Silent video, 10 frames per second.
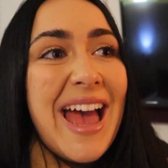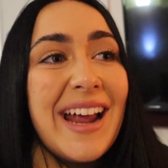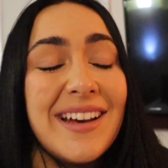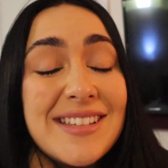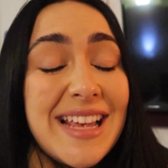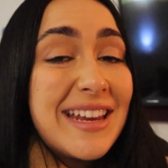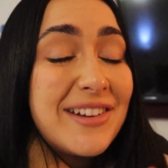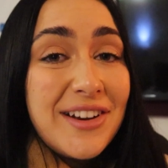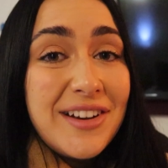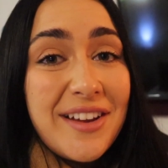And I was like,
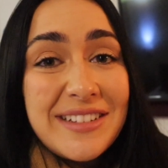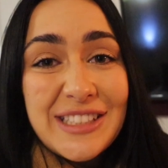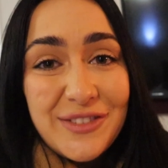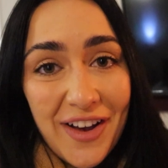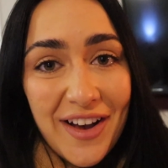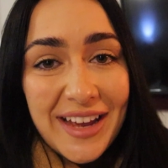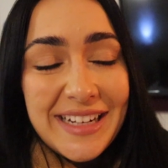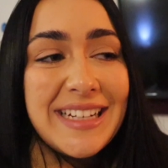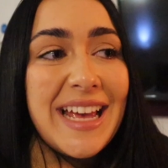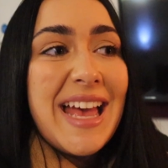no, it's
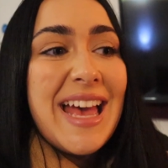fine.